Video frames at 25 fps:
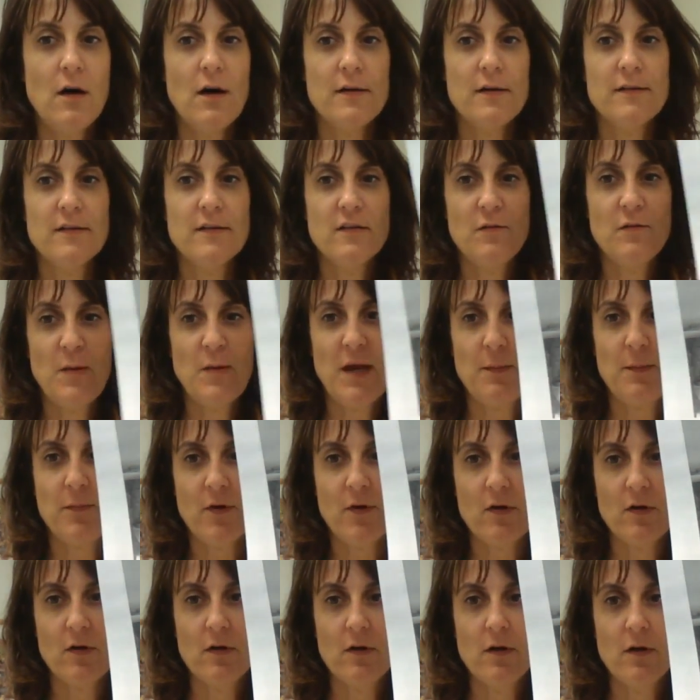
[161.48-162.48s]
on this
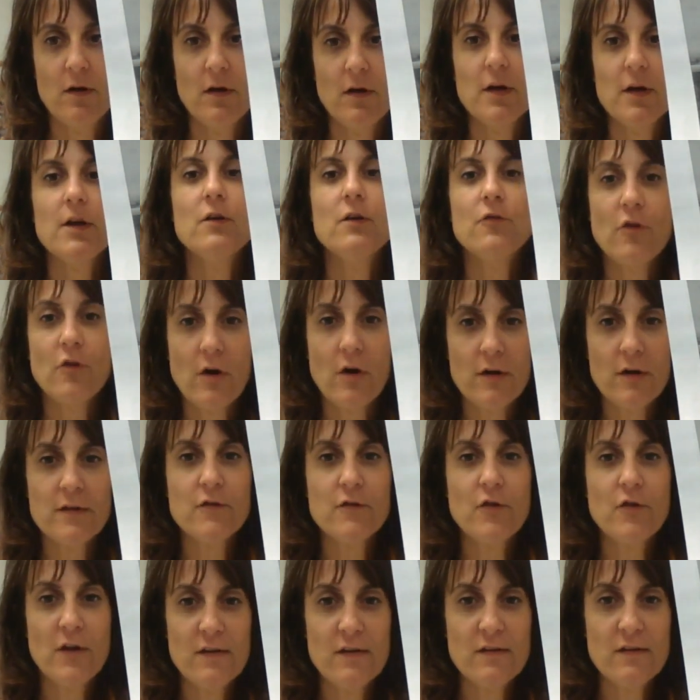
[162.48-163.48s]
paper. You draw on
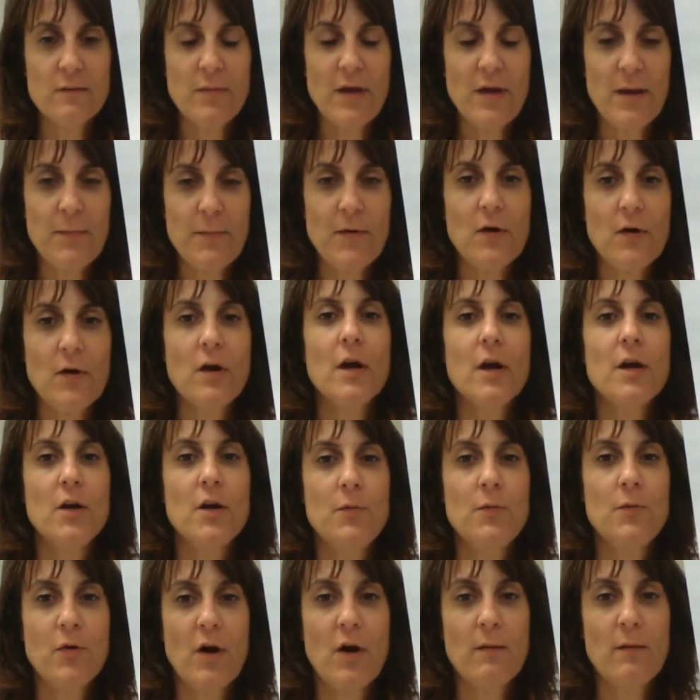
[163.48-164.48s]
the tracing paper.
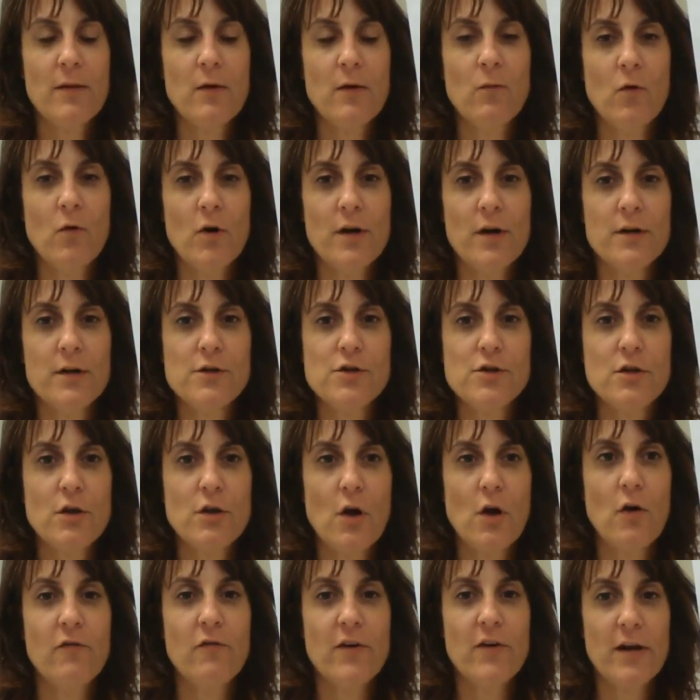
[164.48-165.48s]
You probably want to
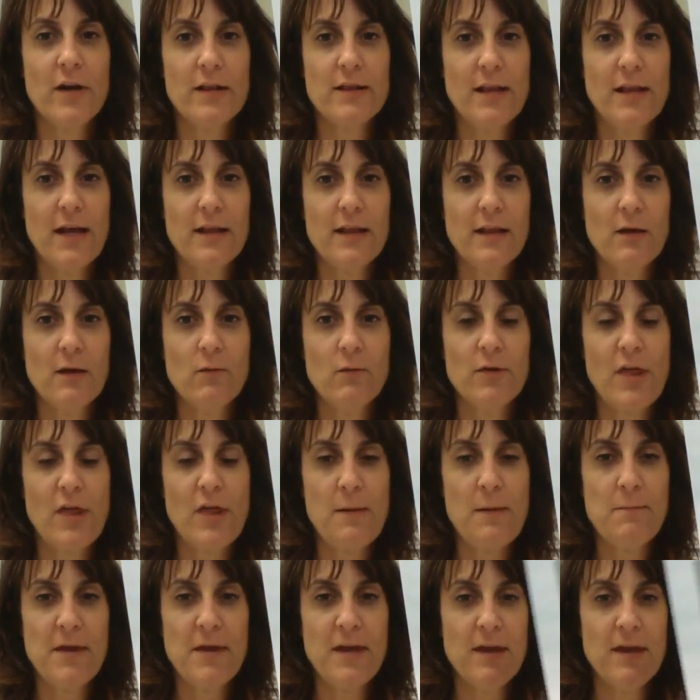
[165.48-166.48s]
go very lightly with
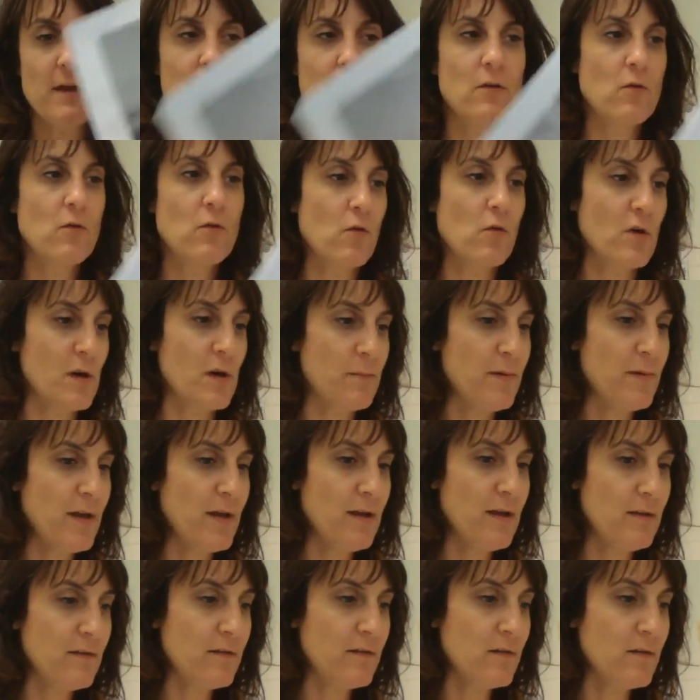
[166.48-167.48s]
a pen or a
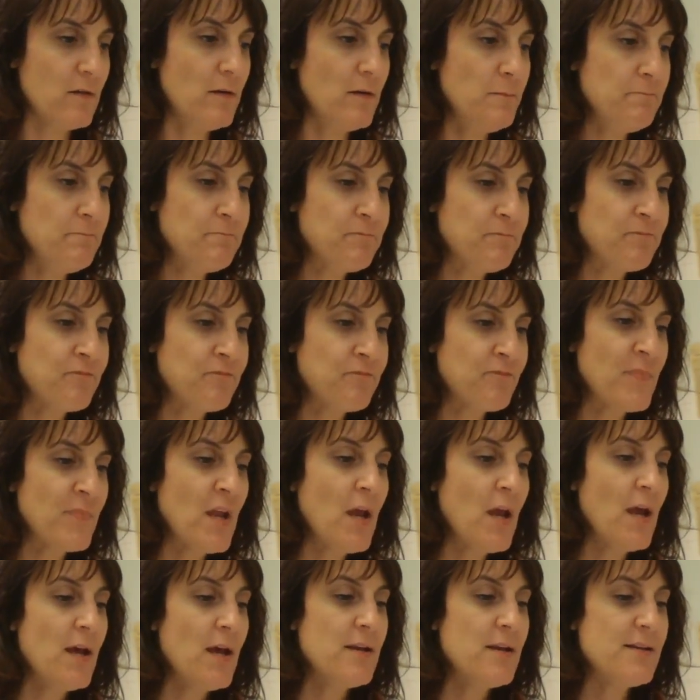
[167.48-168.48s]
pencil.
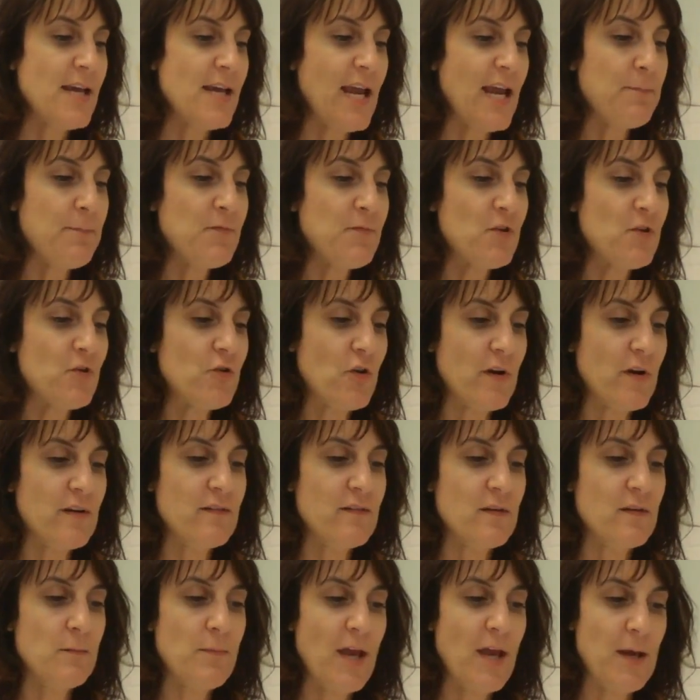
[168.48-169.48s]
Tape the
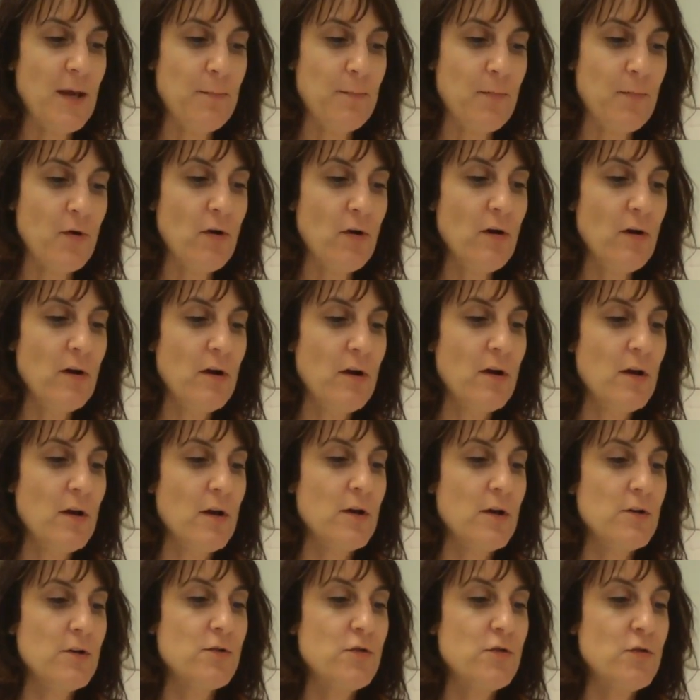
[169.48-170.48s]
tracing paper
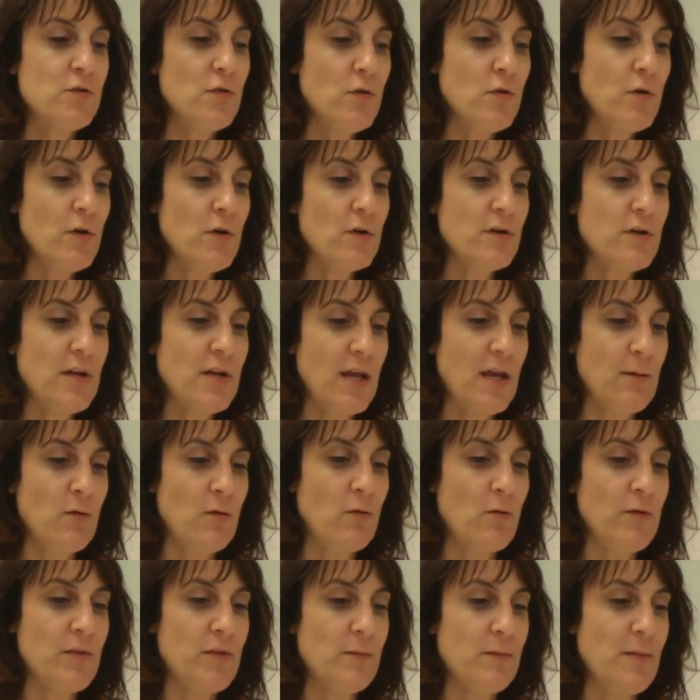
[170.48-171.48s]
to your
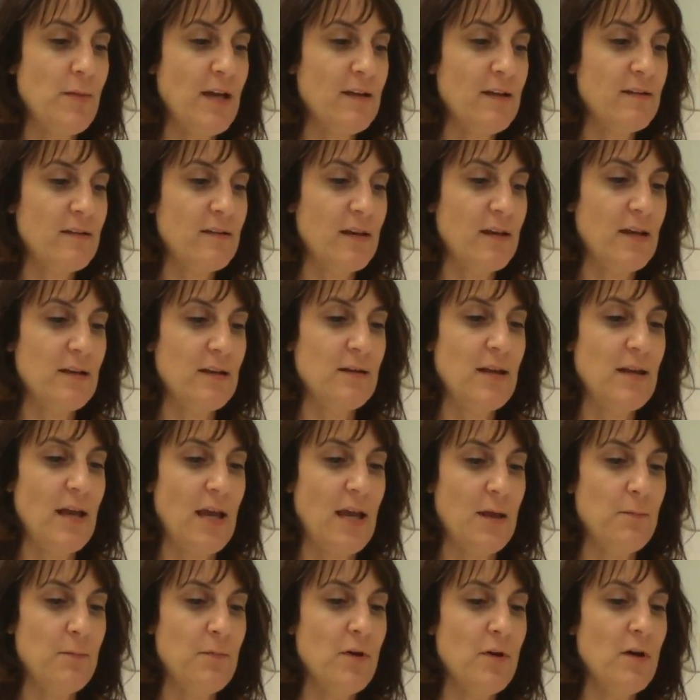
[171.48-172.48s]
table with the masking
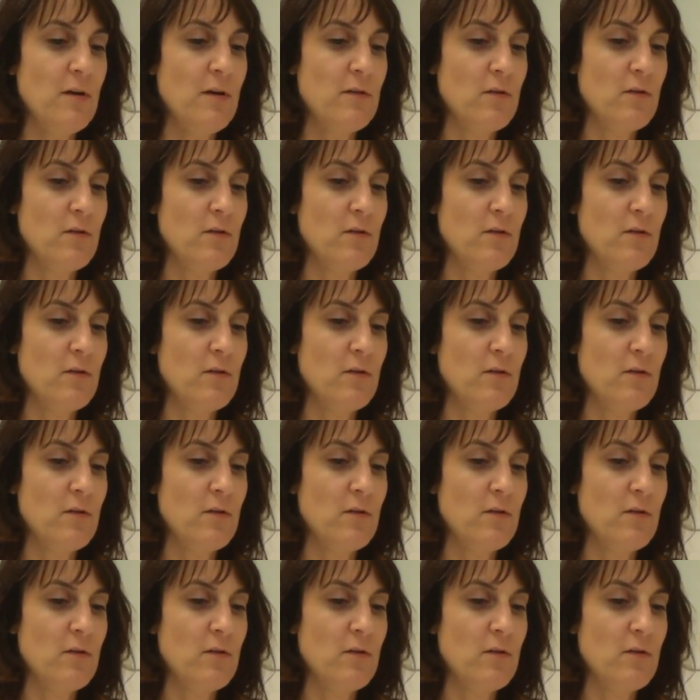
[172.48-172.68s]
tape,